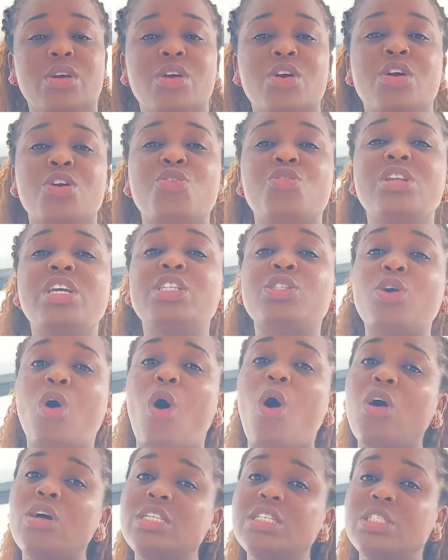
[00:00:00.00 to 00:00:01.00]
you need
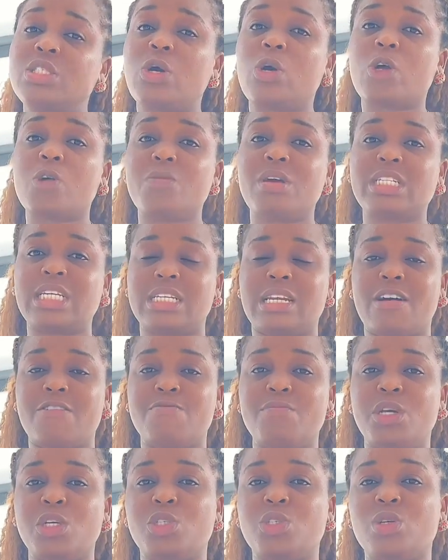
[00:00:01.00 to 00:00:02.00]
all these documents that
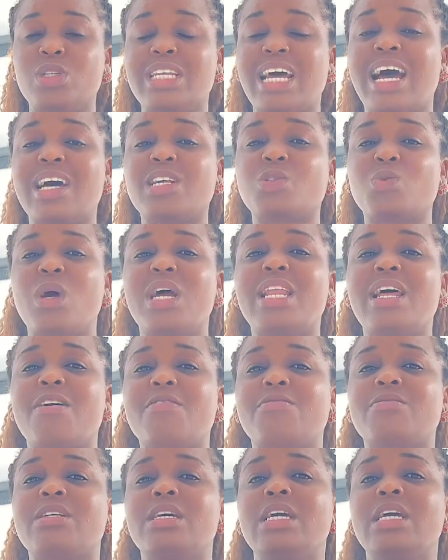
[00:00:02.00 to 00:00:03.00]
I've mentioned, as well
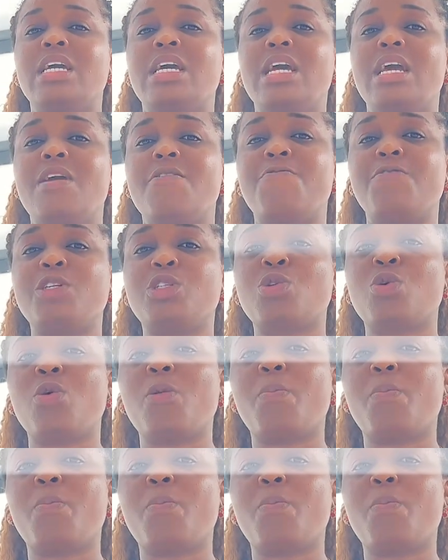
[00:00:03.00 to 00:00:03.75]
as a fiscal